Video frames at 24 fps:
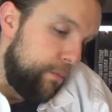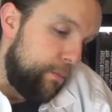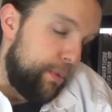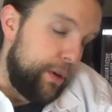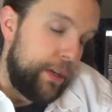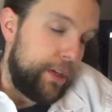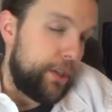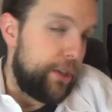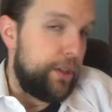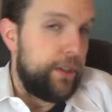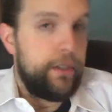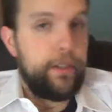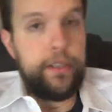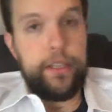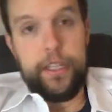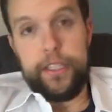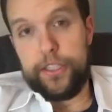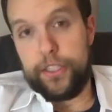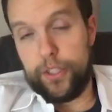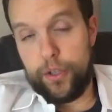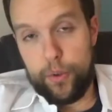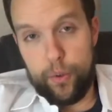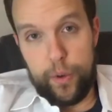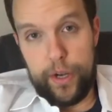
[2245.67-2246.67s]
But
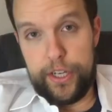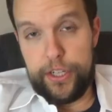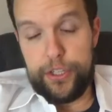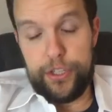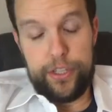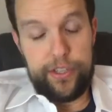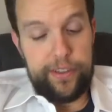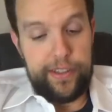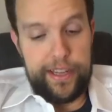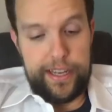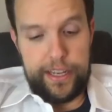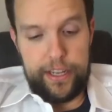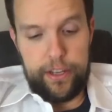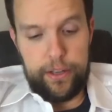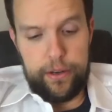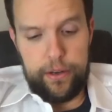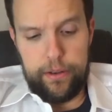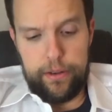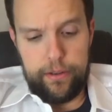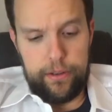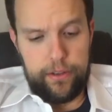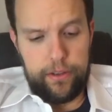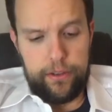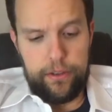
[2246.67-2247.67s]
it's a question that,
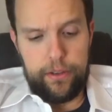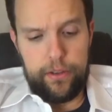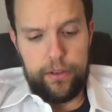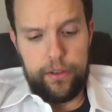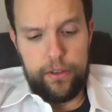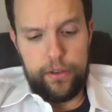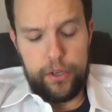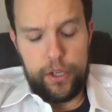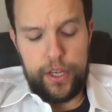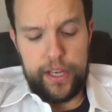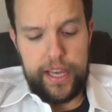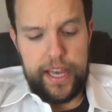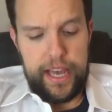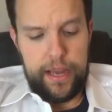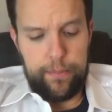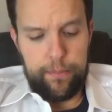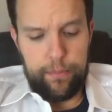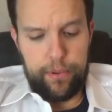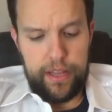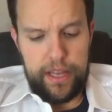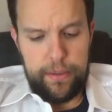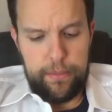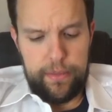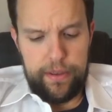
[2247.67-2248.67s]
you
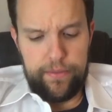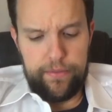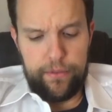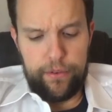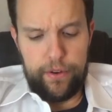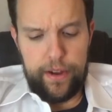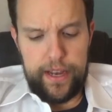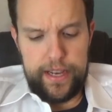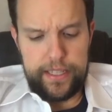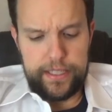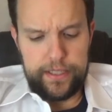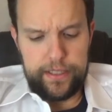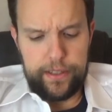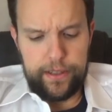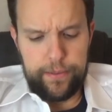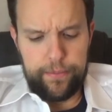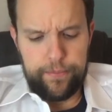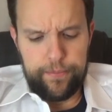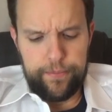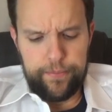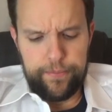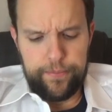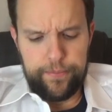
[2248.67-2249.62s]
can't blame me for asking.